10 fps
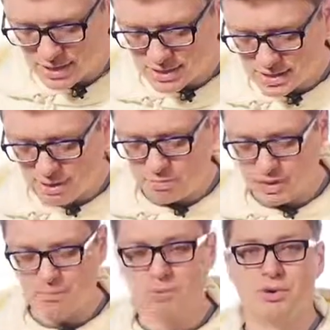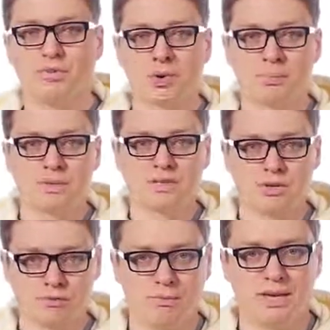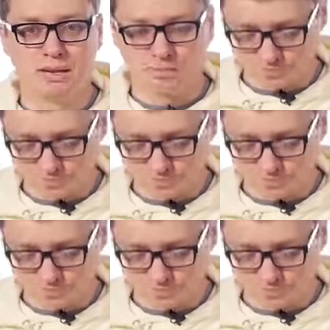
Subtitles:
some number of copies of b.